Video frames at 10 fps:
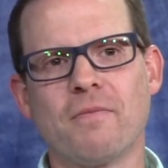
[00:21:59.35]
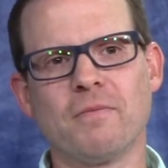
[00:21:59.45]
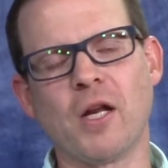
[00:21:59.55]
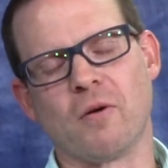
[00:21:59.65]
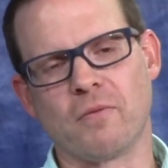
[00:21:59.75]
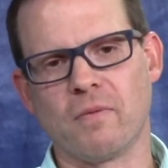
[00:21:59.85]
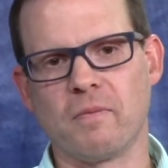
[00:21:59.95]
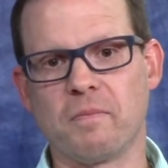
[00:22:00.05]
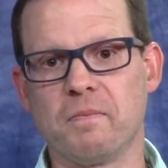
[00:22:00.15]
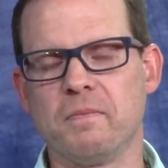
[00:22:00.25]
you know,
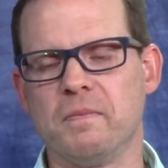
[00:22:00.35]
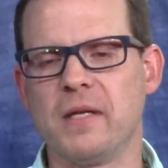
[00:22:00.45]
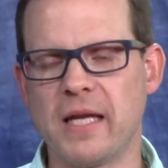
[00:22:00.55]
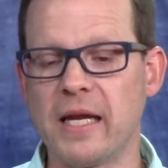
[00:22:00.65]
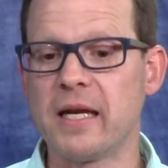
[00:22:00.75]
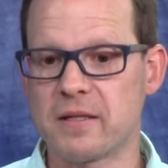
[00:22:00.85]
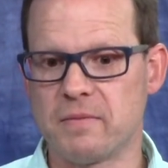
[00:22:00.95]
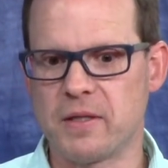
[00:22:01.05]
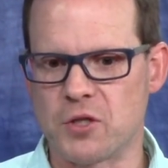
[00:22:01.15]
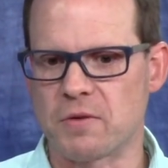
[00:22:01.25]
he
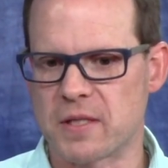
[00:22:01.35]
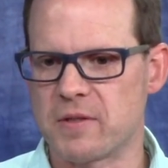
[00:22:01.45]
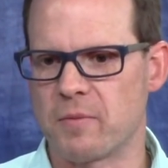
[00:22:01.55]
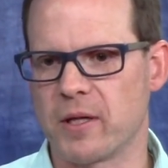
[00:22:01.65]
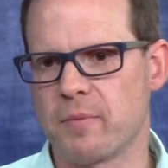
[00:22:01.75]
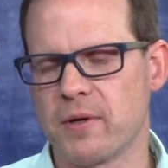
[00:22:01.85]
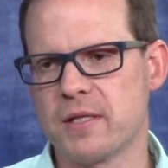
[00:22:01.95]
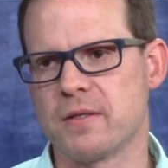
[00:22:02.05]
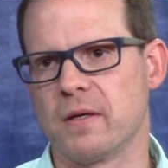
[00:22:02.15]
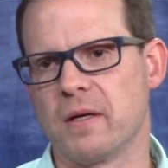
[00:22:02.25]
needed Joseph to bring the
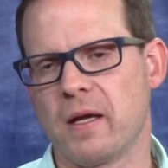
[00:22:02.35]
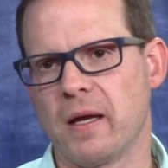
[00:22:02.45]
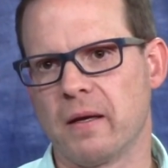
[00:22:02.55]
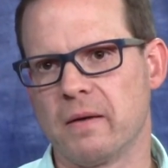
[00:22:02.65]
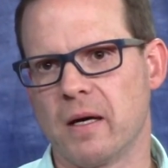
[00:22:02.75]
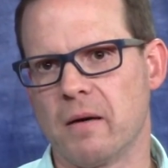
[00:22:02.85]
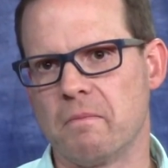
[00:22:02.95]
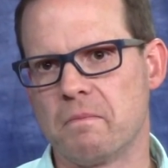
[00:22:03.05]
priesthood, and um,